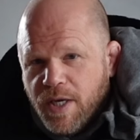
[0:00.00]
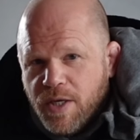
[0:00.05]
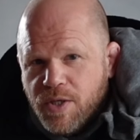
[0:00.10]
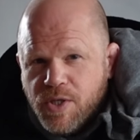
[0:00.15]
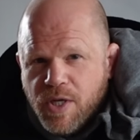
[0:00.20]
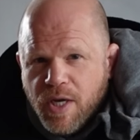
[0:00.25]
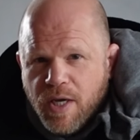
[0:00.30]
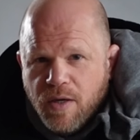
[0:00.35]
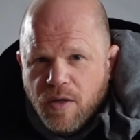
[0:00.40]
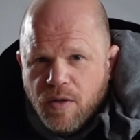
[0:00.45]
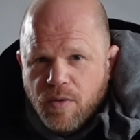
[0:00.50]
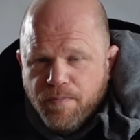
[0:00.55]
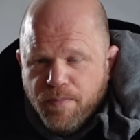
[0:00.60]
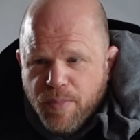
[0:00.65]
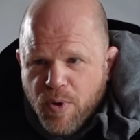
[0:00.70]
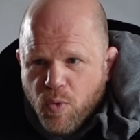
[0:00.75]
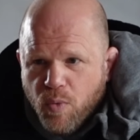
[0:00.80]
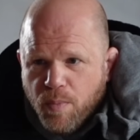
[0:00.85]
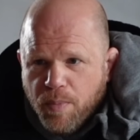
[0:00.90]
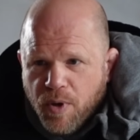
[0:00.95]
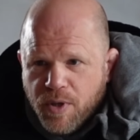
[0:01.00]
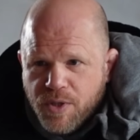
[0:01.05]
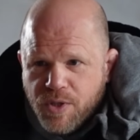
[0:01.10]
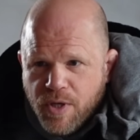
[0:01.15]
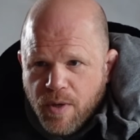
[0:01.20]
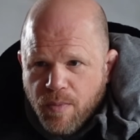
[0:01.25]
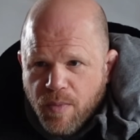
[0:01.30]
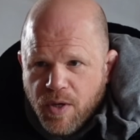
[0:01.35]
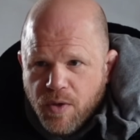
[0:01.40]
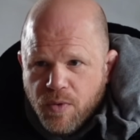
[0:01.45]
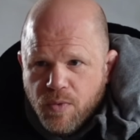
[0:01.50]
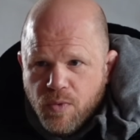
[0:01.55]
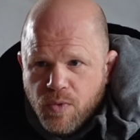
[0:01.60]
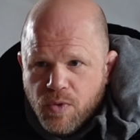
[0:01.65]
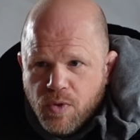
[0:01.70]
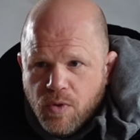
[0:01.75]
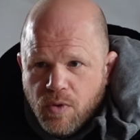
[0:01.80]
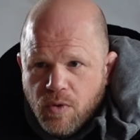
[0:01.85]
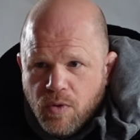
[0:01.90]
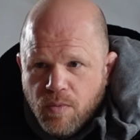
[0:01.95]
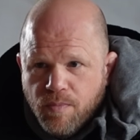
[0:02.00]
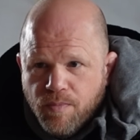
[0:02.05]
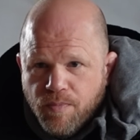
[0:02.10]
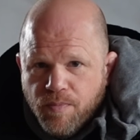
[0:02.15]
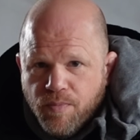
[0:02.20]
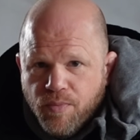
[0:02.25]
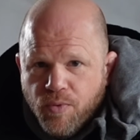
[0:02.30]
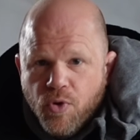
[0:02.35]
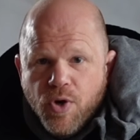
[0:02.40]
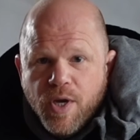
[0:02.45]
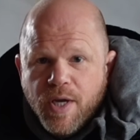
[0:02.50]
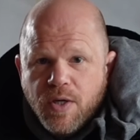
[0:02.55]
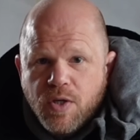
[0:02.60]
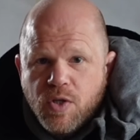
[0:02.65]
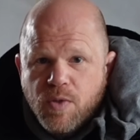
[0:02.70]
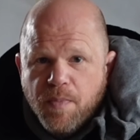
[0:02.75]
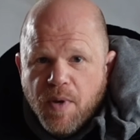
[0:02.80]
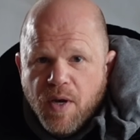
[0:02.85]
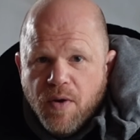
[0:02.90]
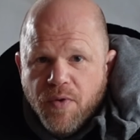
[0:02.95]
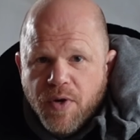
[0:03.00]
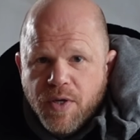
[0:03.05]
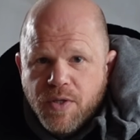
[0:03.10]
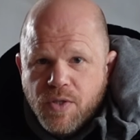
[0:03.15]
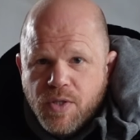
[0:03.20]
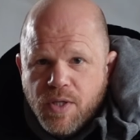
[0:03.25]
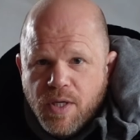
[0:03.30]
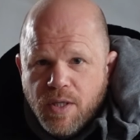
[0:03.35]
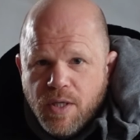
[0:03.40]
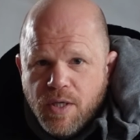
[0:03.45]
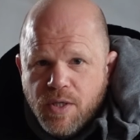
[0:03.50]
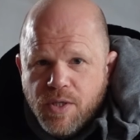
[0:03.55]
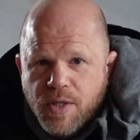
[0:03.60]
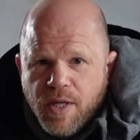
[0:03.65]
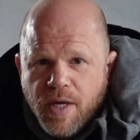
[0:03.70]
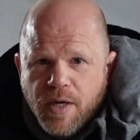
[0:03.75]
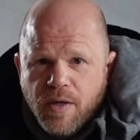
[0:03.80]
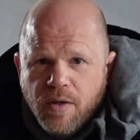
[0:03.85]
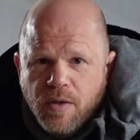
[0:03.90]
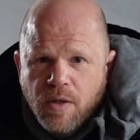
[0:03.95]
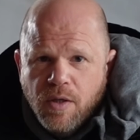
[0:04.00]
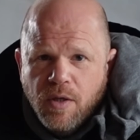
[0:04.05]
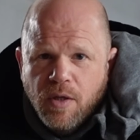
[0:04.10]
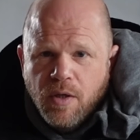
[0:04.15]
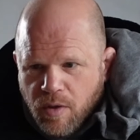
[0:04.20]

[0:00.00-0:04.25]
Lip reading: get something built by someone who's pretty experienced in this now.